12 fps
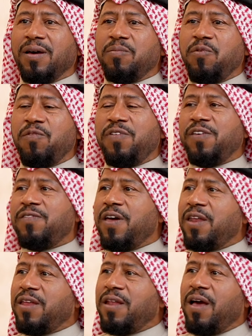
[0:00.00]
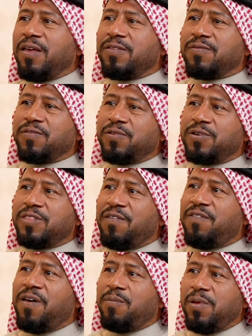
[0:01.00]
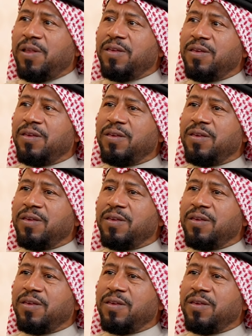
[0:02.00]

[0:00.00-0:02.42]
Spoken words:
movie very nice for the family.